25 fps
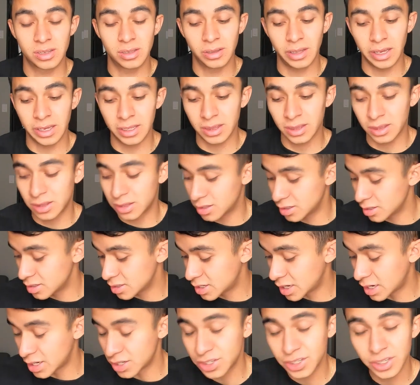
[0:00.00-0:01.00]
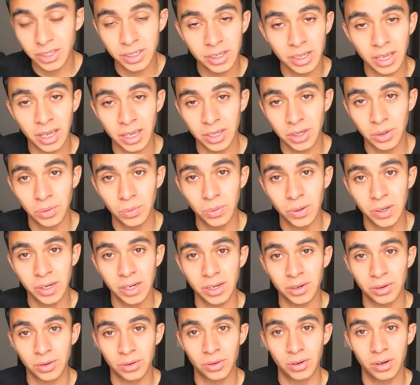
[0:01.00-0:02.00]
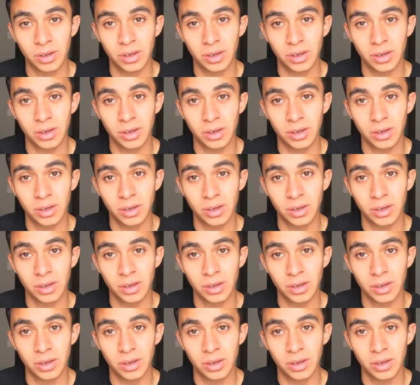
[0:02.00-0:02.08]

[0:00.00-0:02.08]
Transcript: like tension that you wouldn't